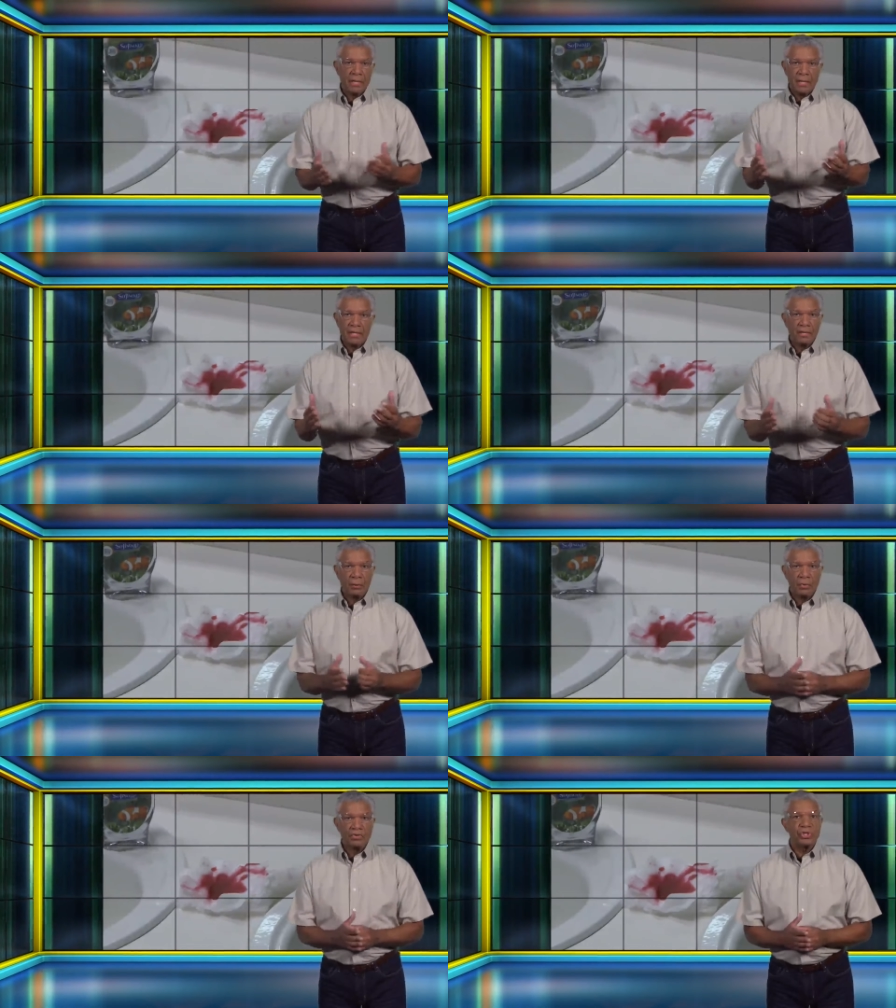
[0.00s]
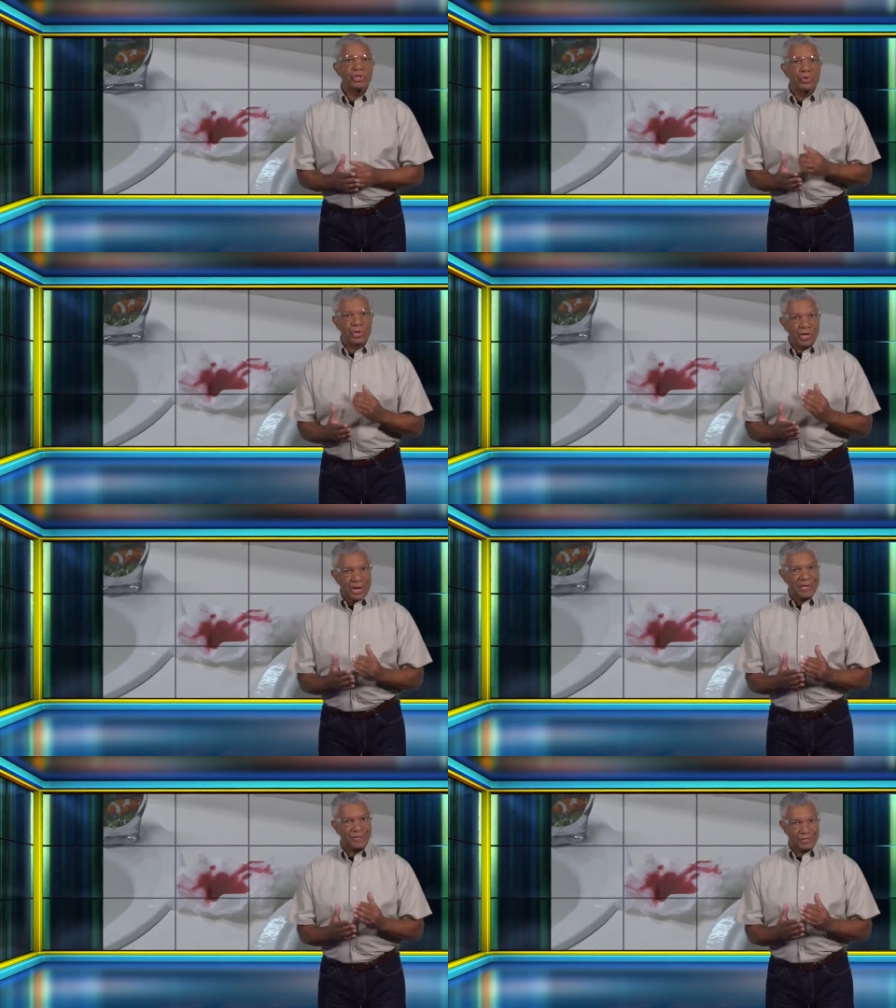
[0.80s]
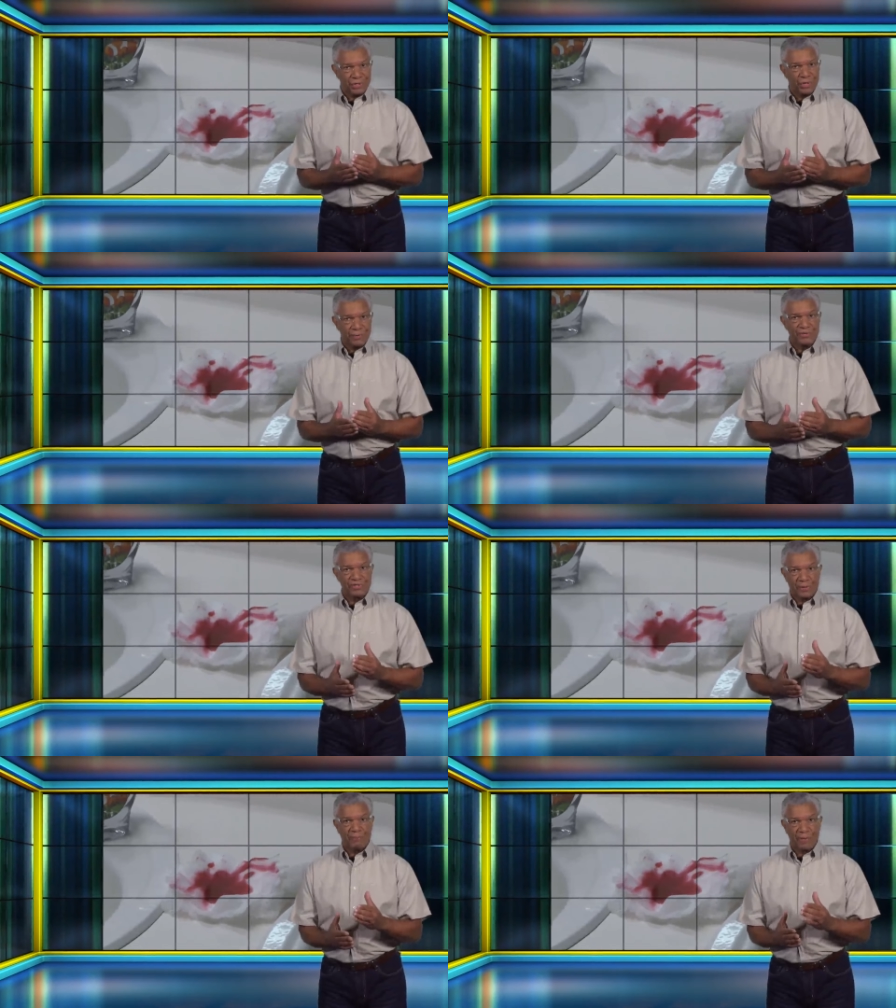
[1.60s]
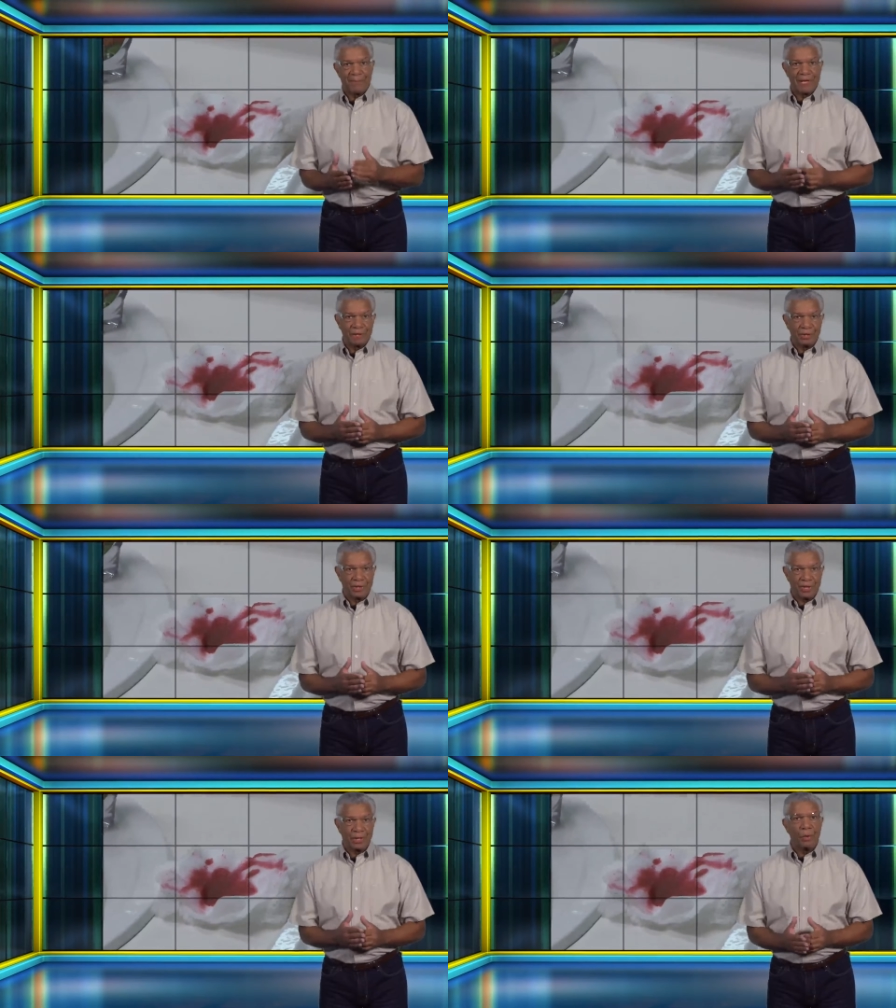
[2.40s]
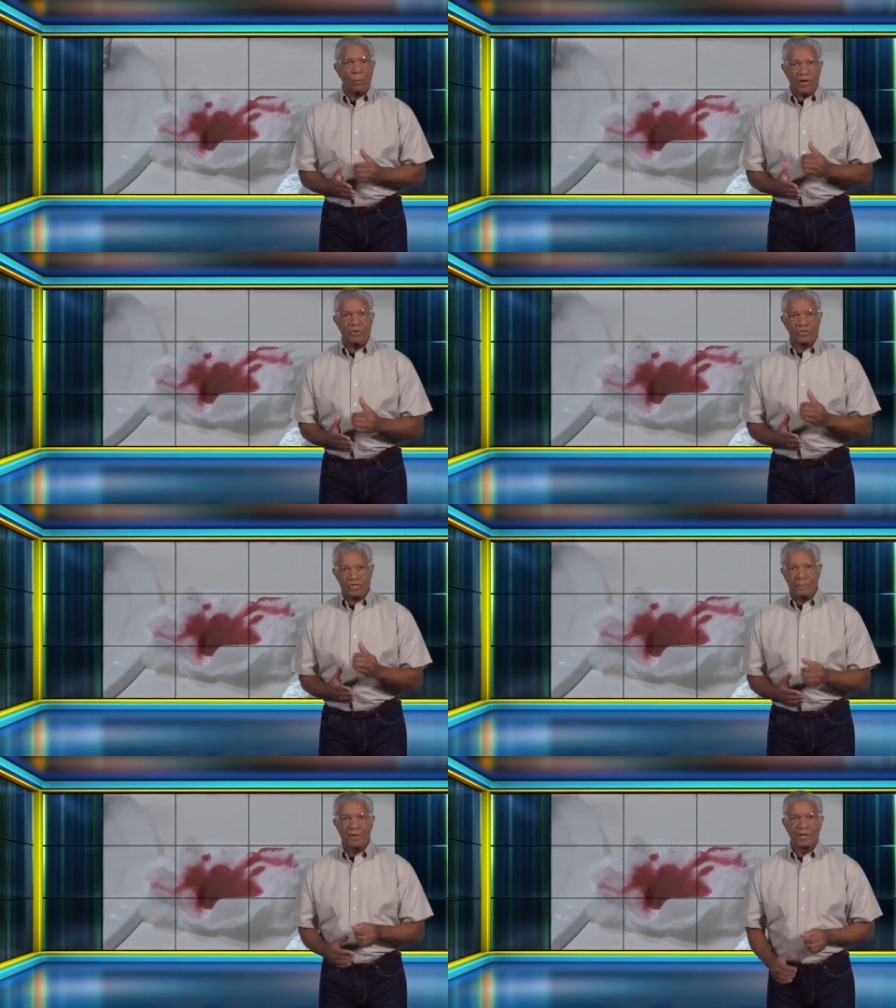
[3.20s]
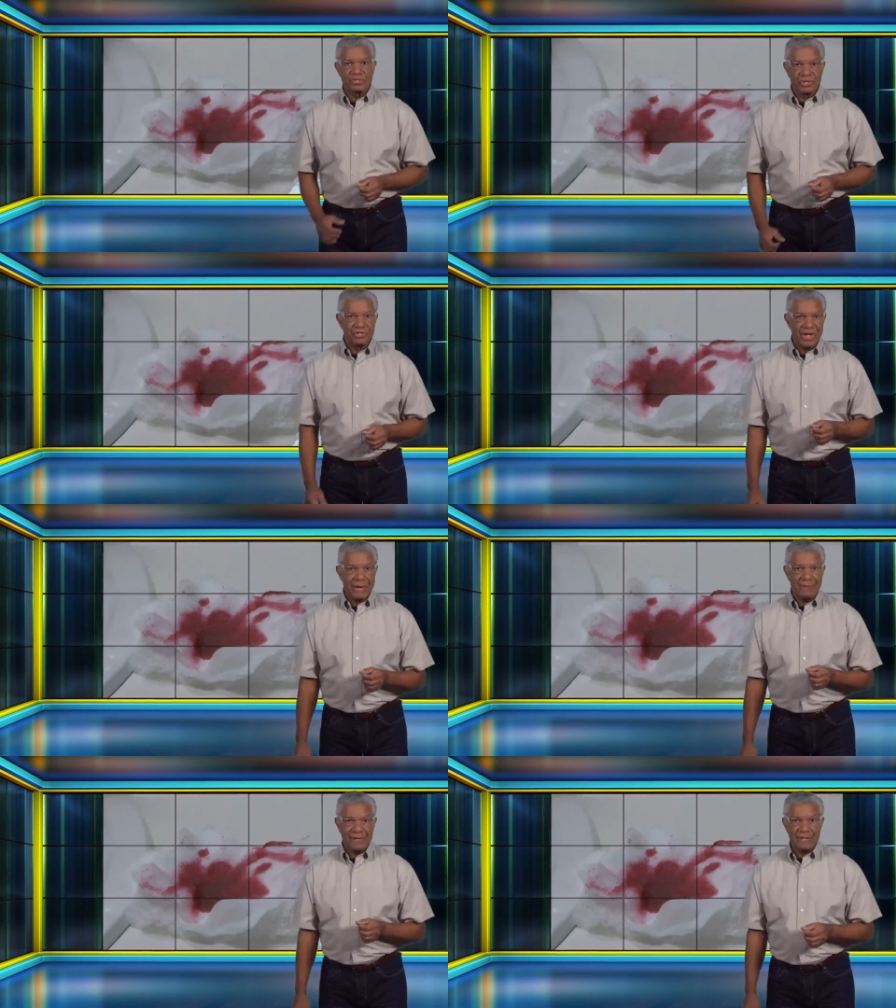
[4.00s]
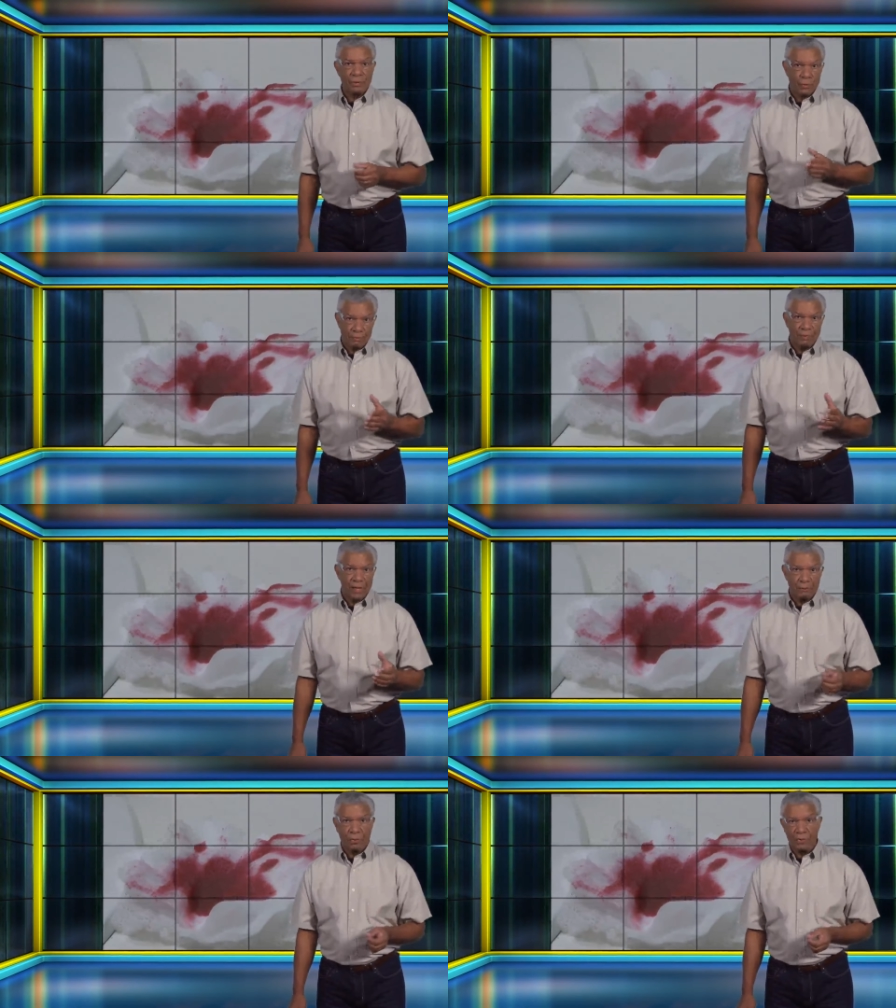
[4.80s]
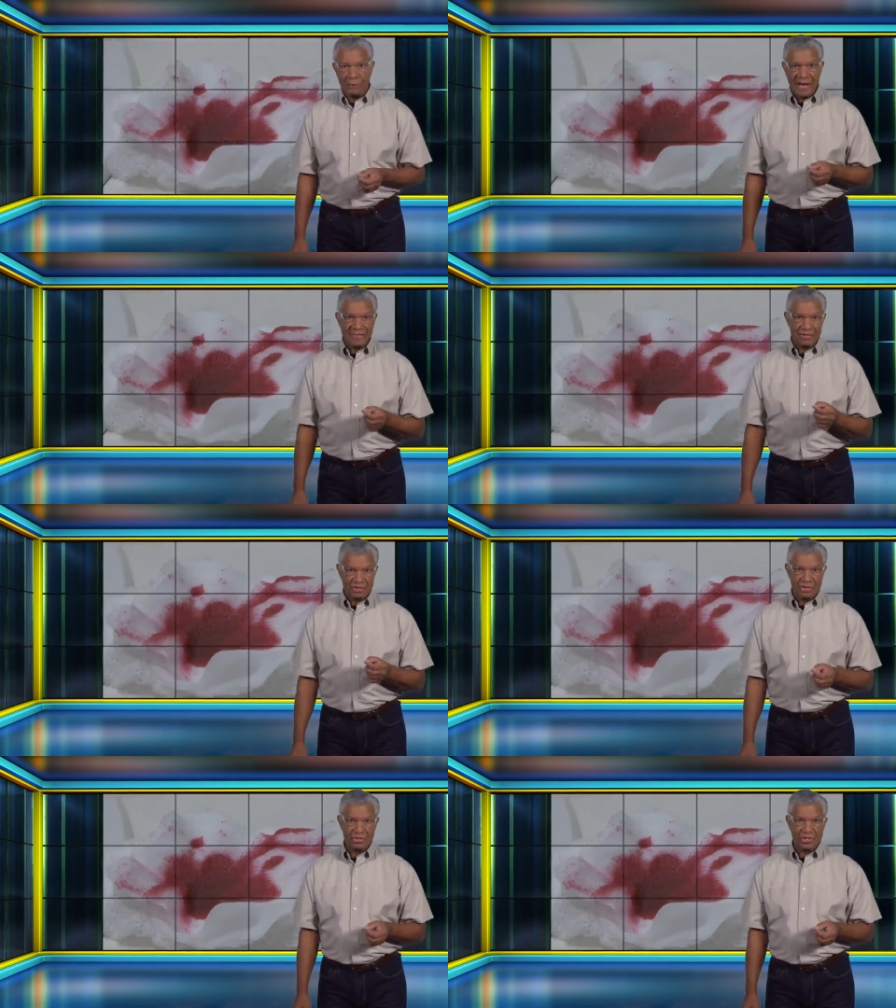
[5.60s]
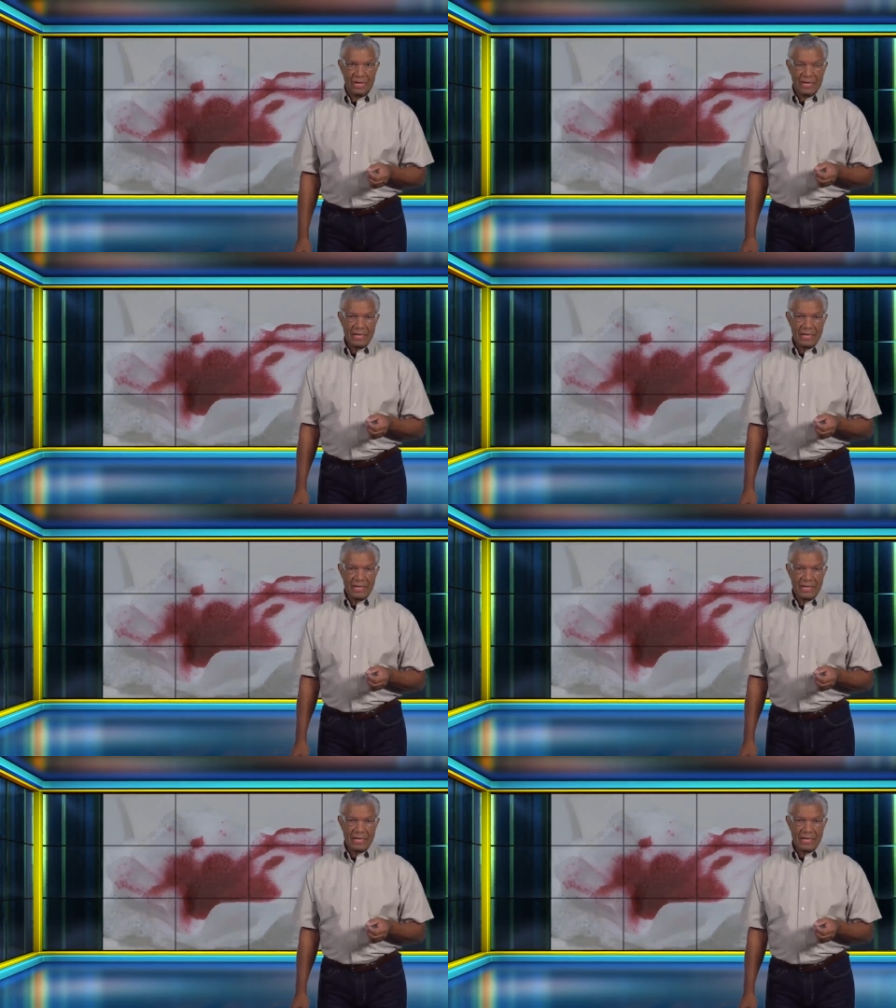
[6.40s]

In other words, you cannot determine simply by looking whether something is contaminated with bloodborne pathogens.